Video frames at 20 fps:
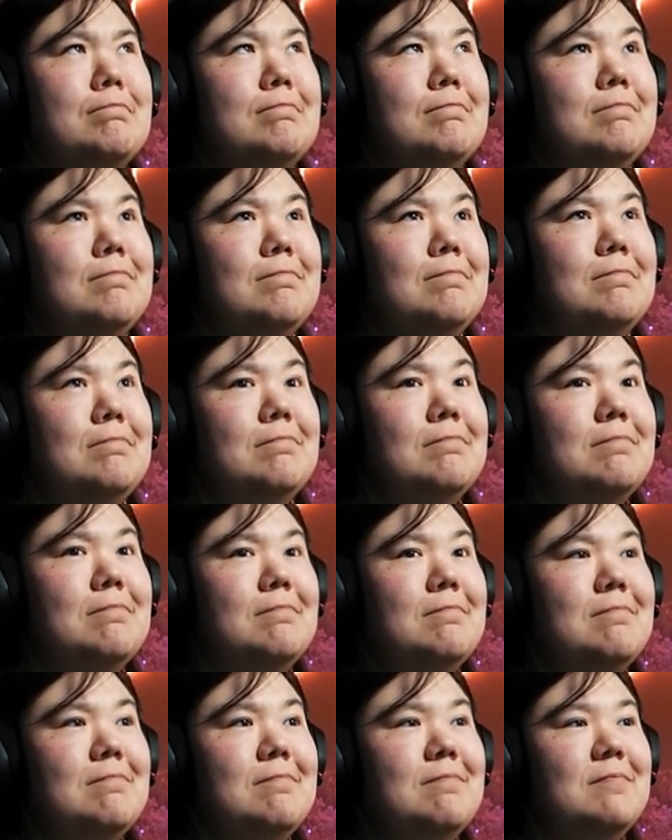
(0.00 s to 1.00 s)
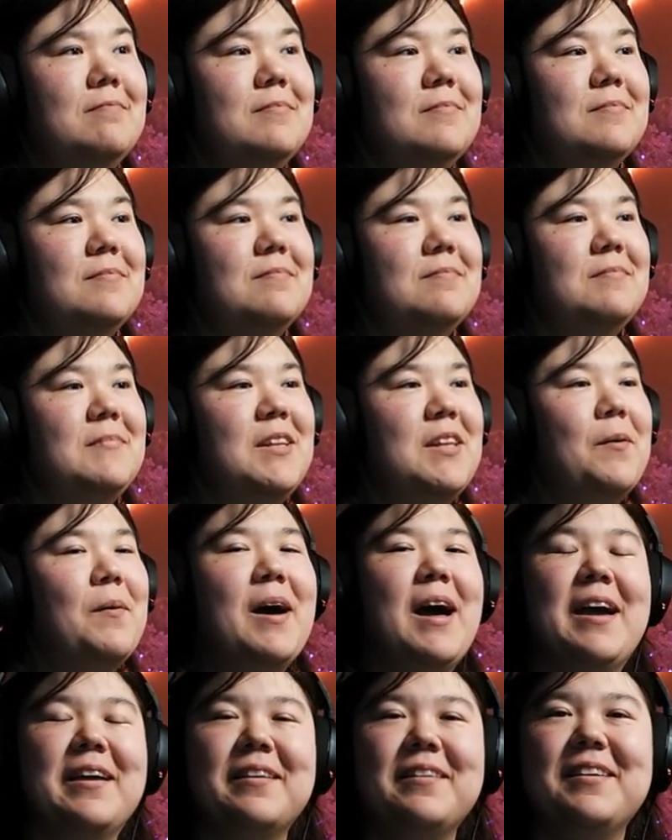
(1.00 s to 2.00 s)
You know
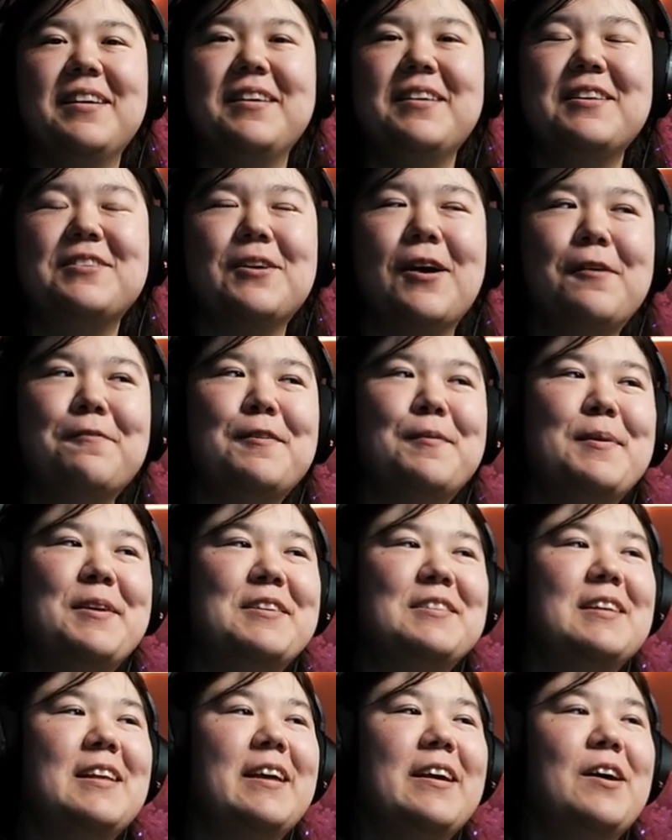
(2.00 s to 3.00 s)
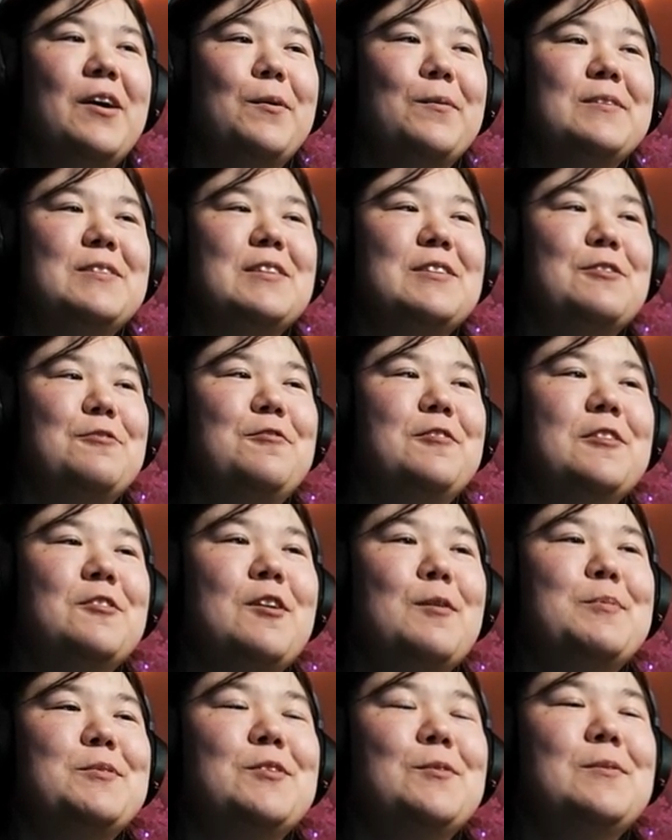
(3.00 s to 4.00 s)
what? It's hard for me to say, like, oh, was this a filler
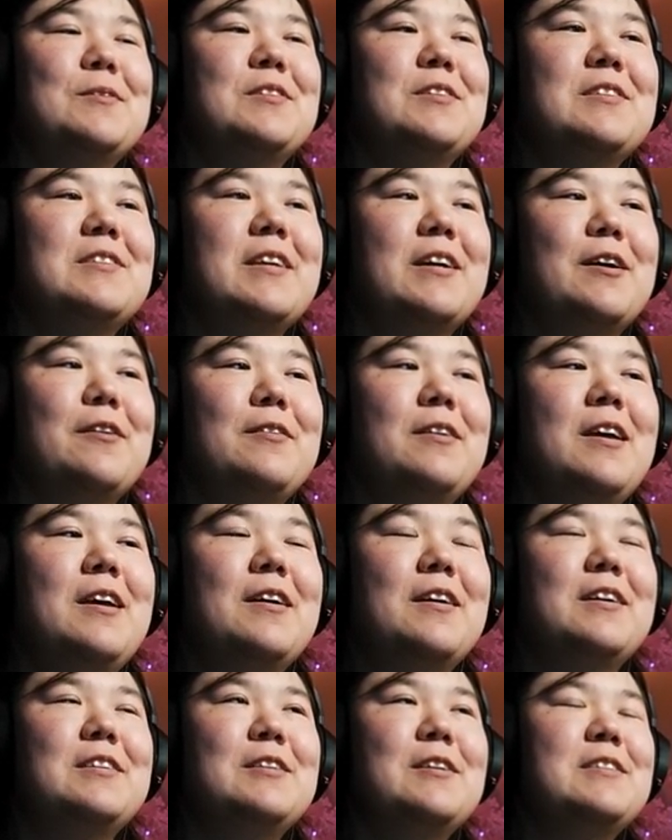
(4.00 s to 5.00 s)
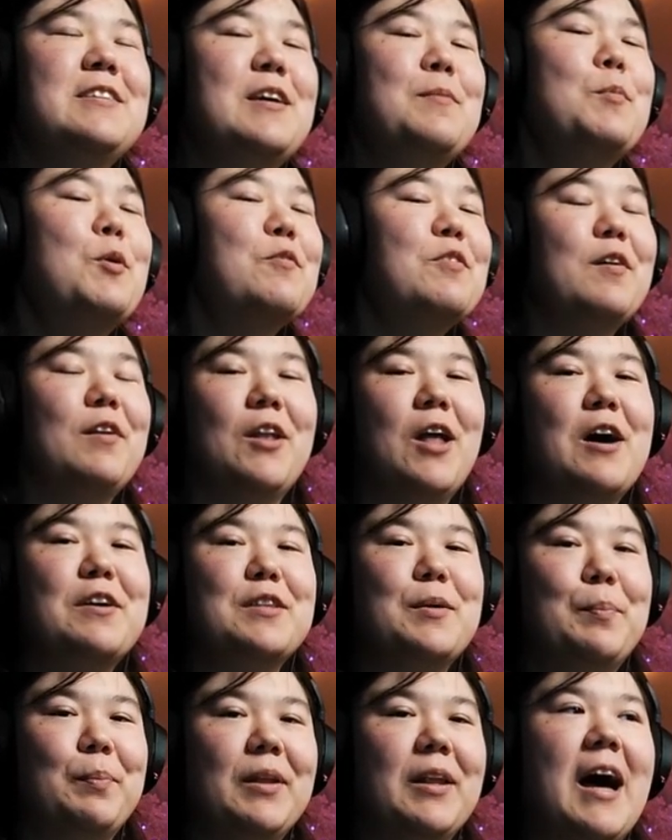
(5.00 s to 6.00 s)
episode? Was this like a. Because it did move along
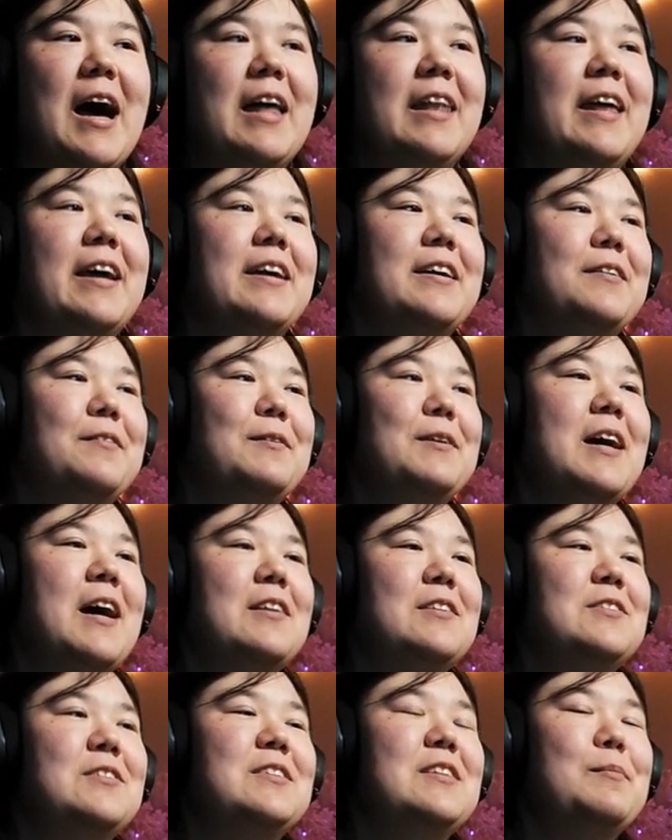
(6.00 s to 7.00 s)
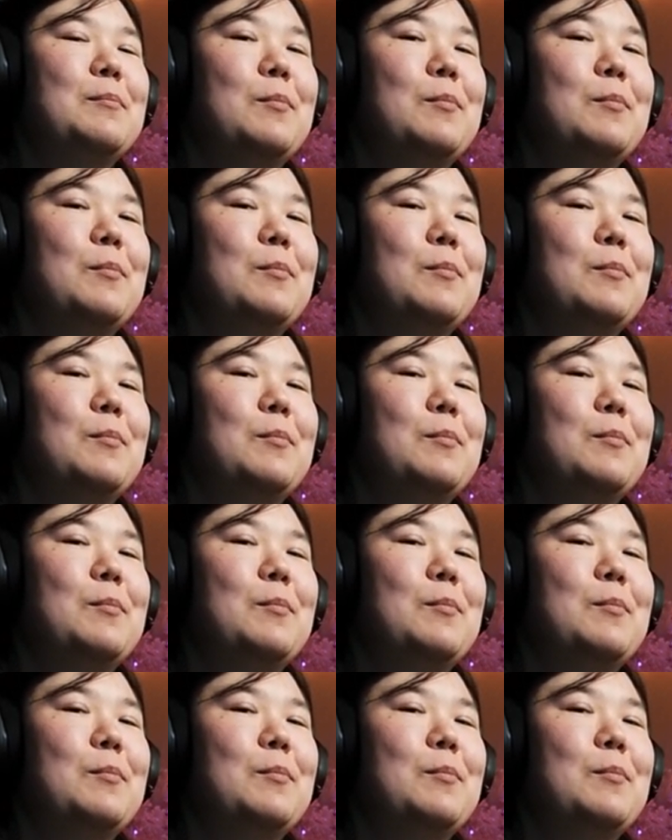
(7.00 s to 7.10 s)
the plot. Like, we got to see